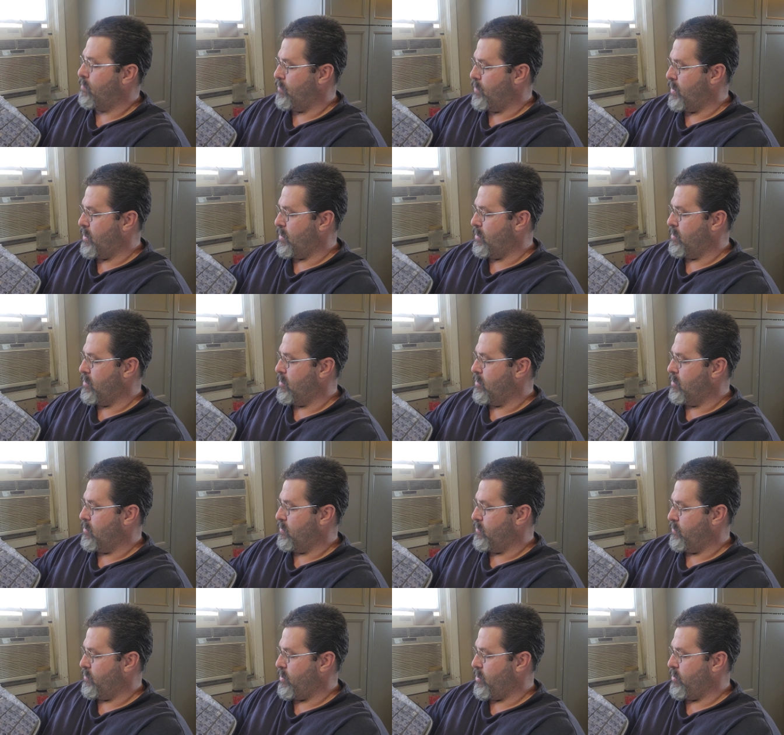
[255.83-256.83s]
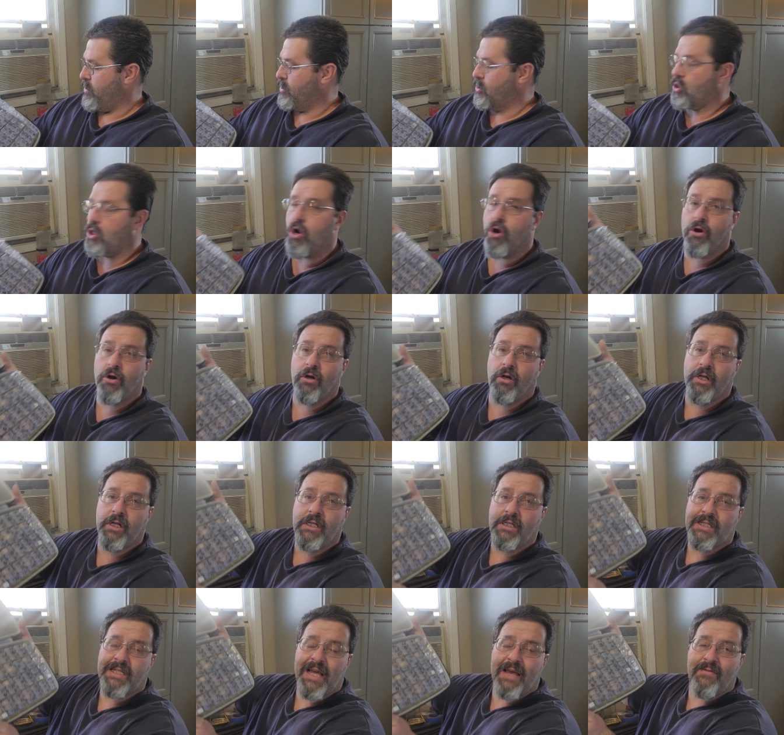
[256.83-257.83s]
But there is currently
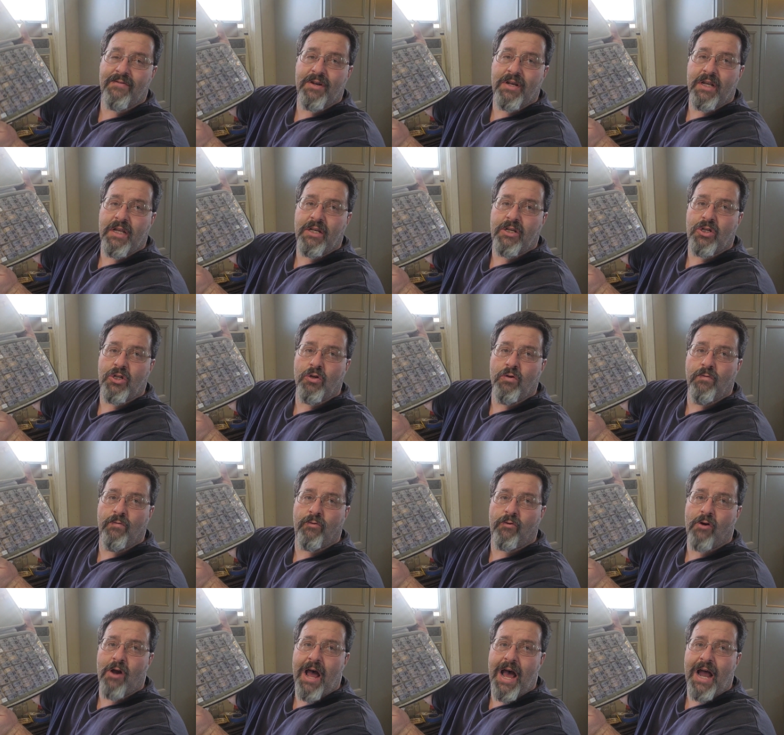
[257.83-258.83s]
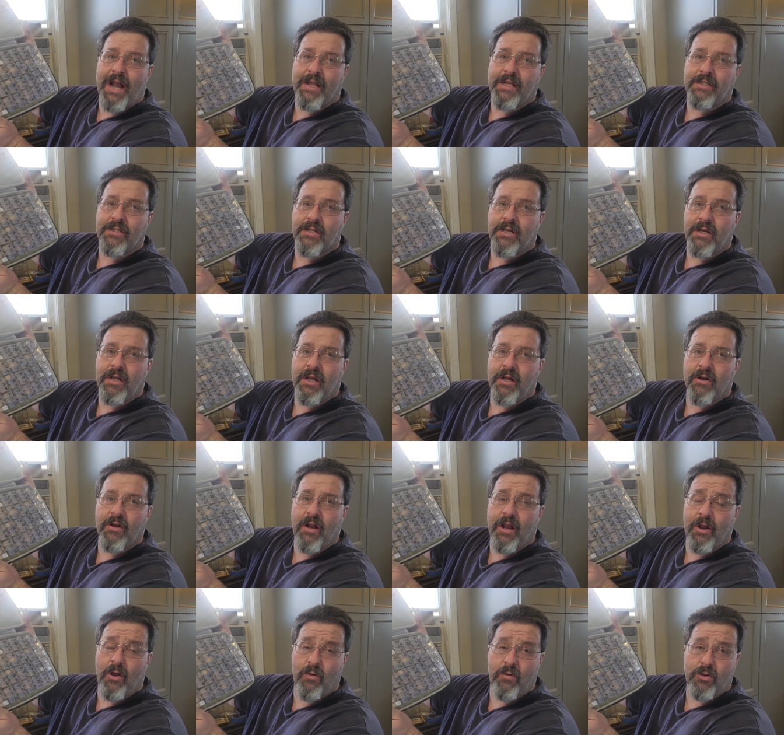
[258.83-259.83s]
72 varieties in here.
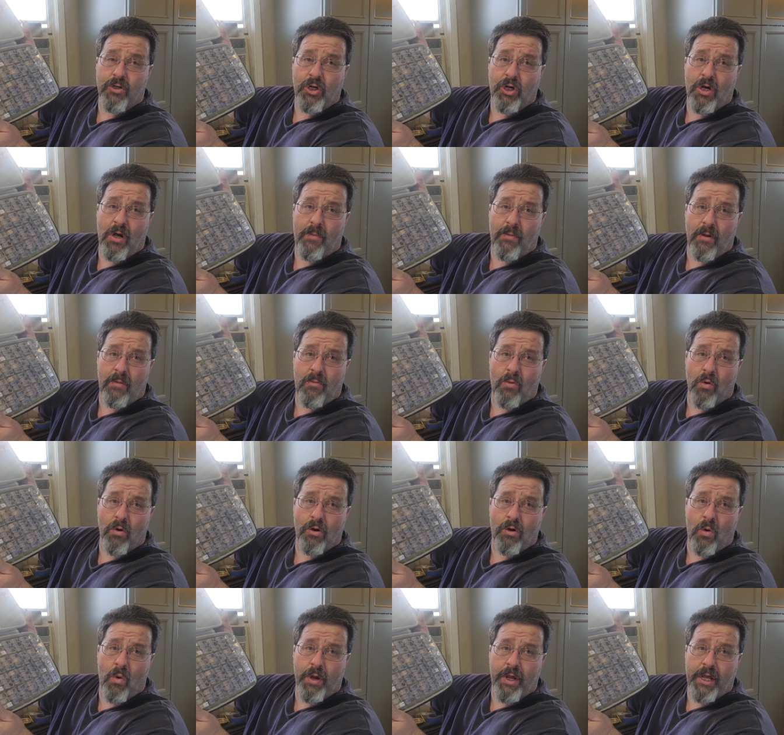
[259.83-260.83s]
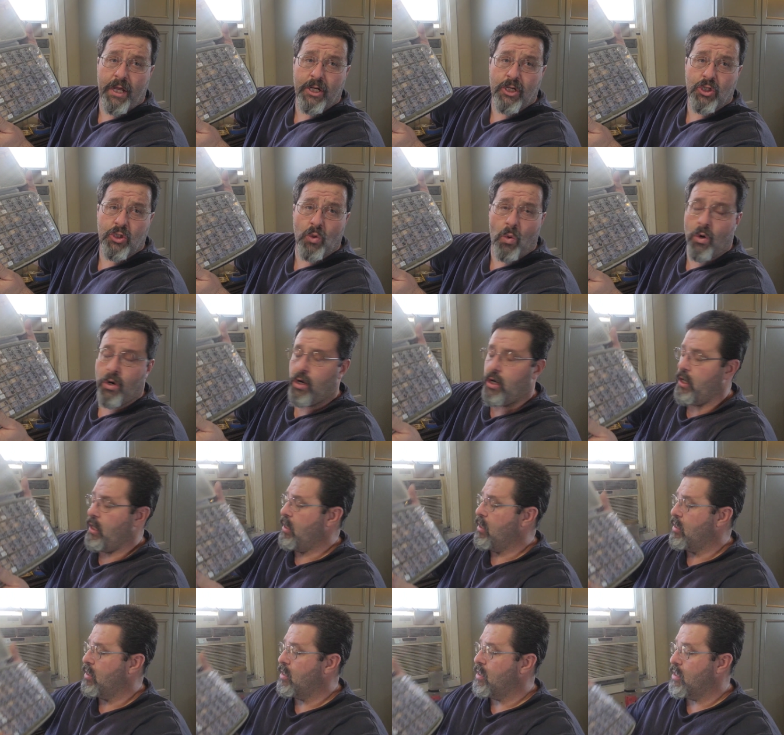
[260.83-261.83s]
I know there's a couple of more going in
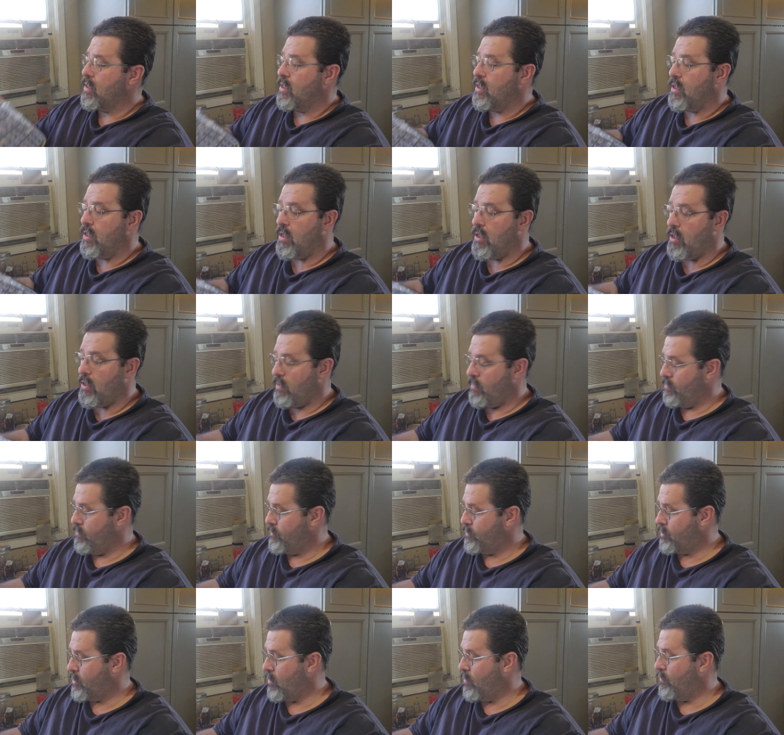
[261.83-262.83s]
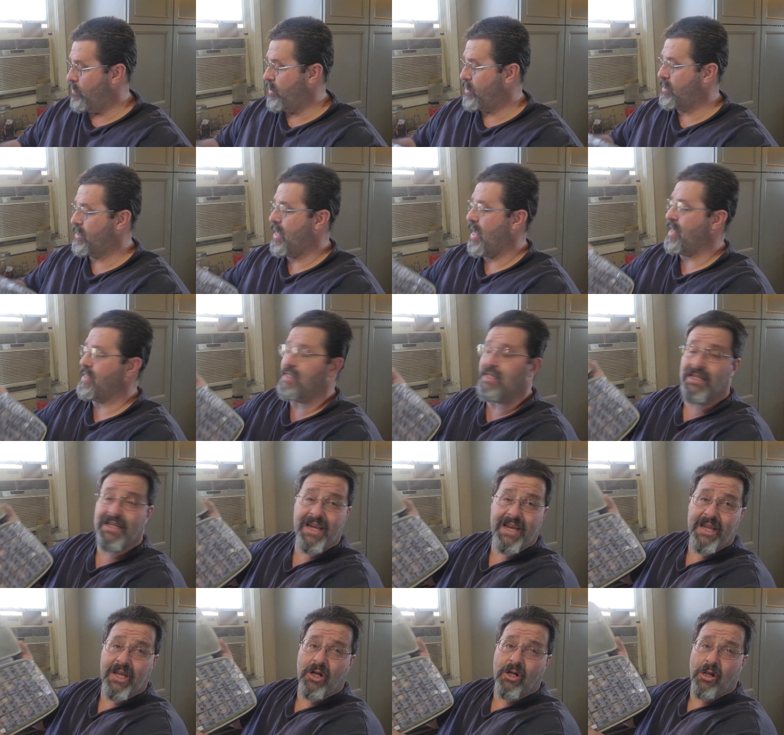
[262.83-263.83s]
shortly. So this case is
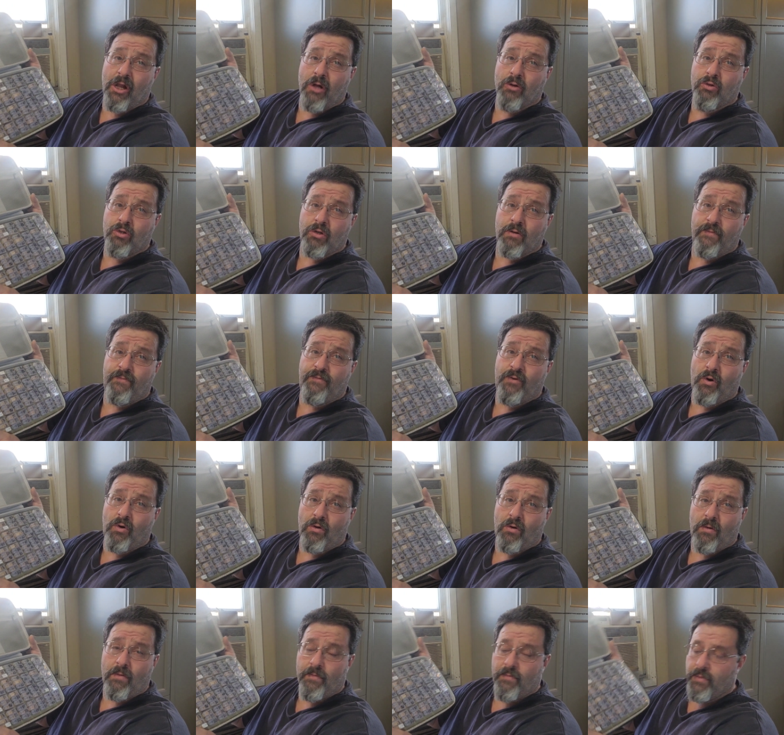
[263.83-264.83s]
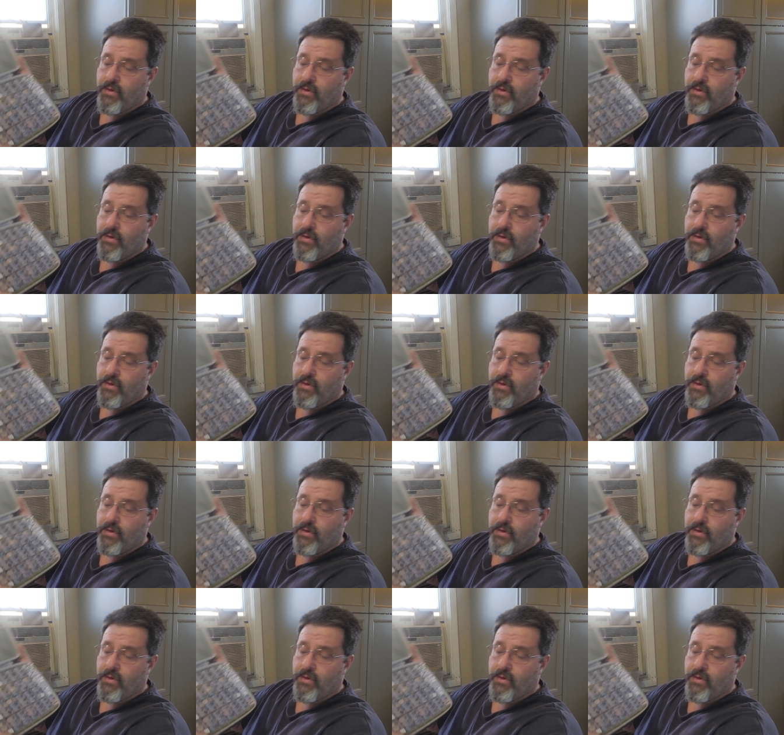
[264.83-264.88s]
getting close to full.